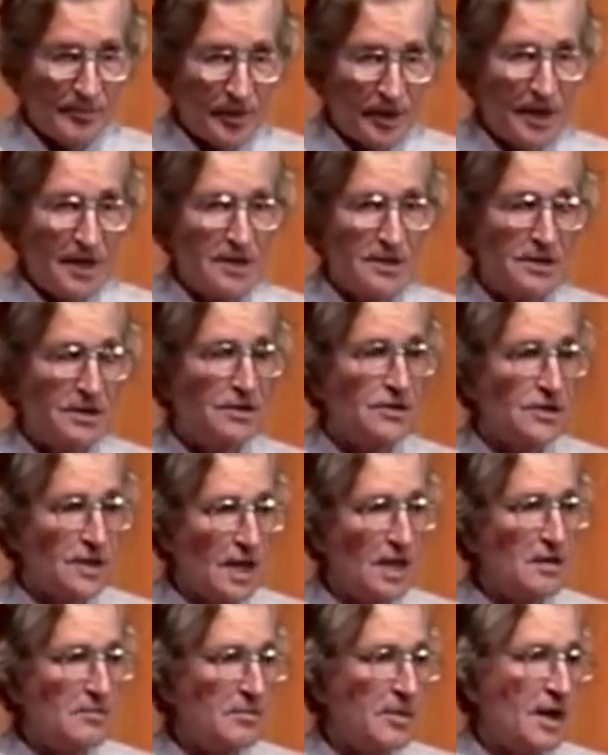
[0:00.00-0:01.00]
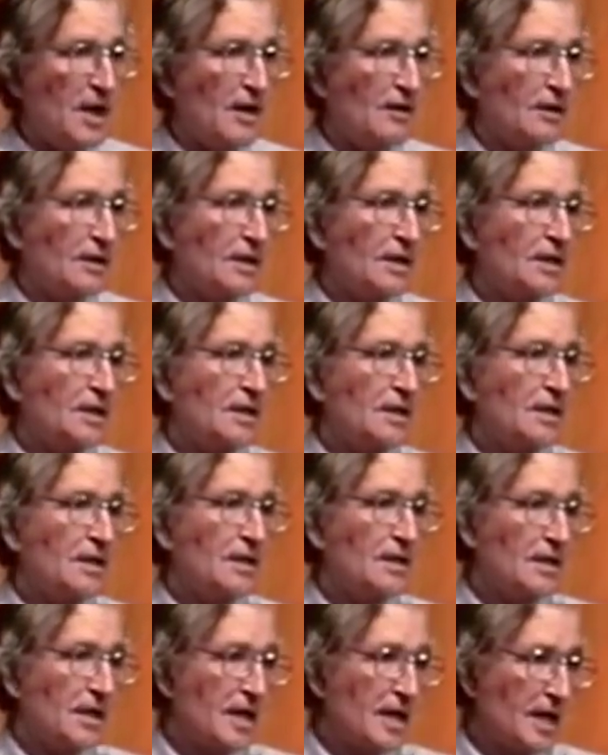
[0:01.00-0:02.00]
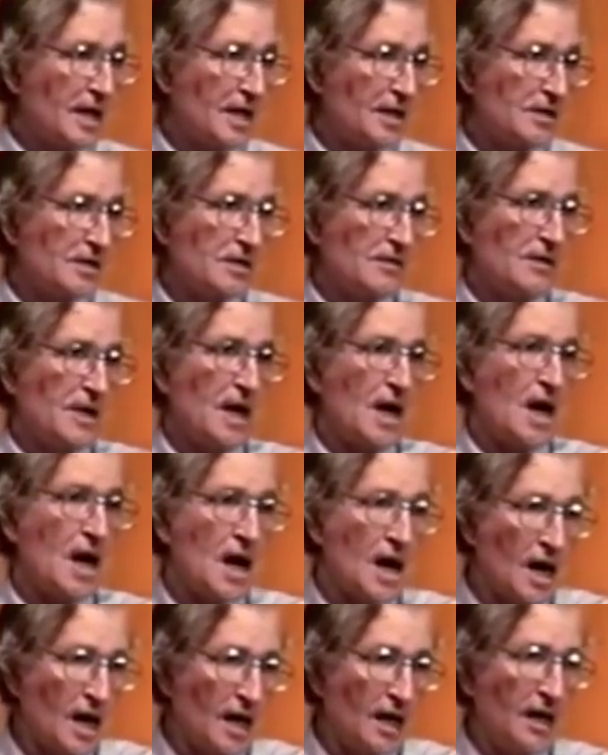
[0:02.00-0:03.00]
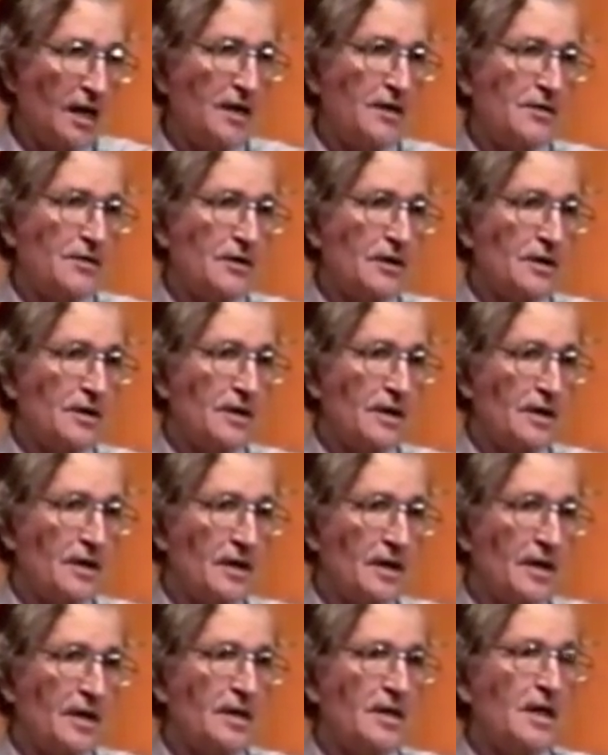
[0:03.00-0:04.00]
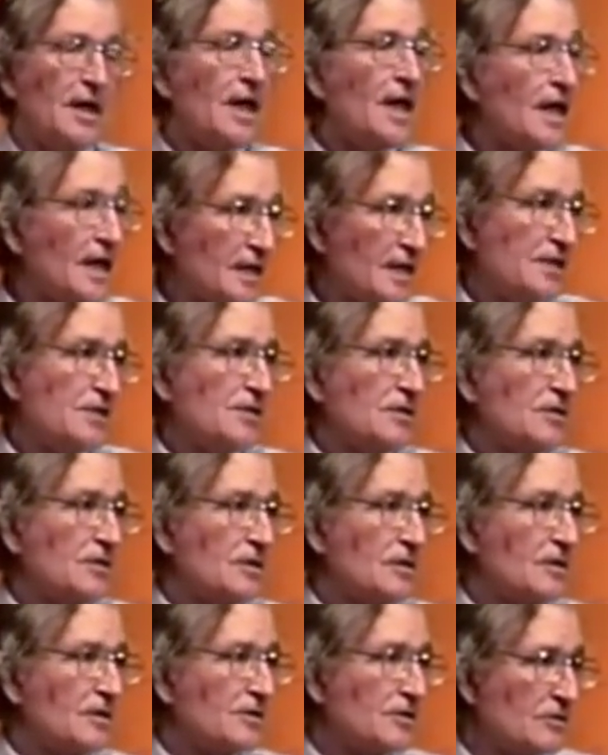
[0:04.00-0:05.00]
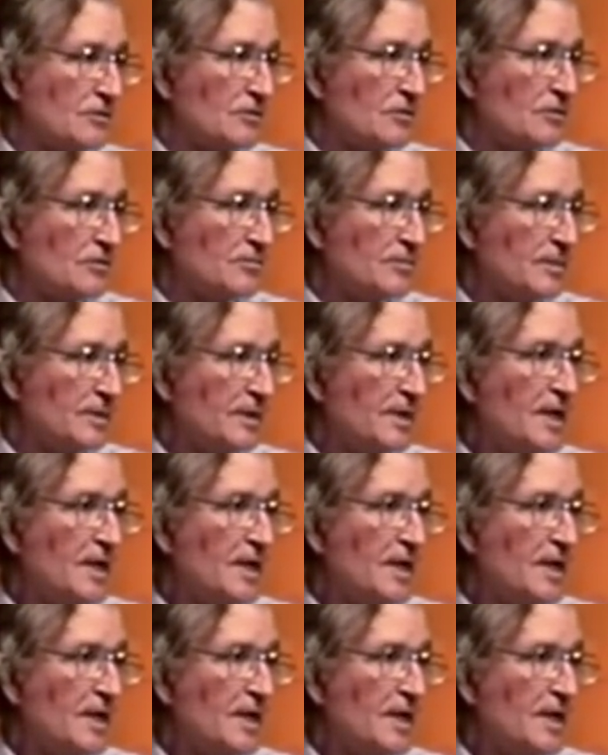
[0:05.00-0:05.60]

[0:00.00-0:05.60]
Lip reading: placed state power in the hands of a highly authoritarian, anti-socialist group,